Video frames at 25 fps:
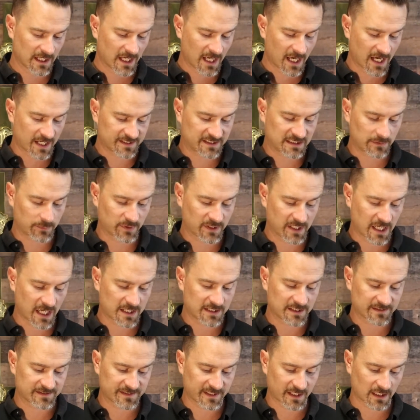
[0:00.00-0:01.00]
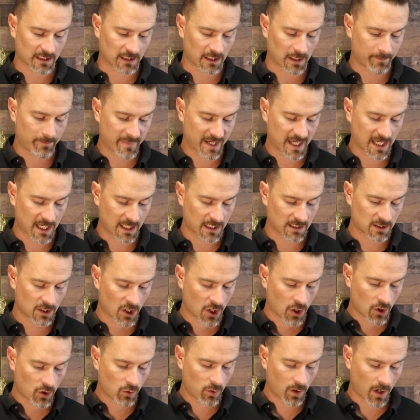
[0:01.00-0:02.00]
As he began to settle, a man
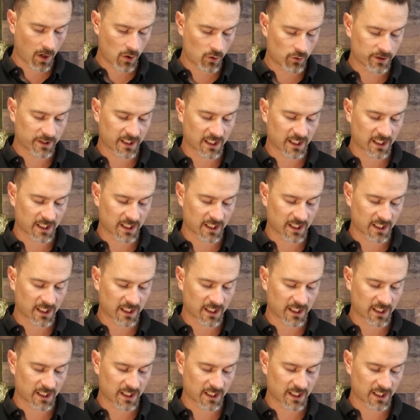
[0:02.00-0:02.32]
who owed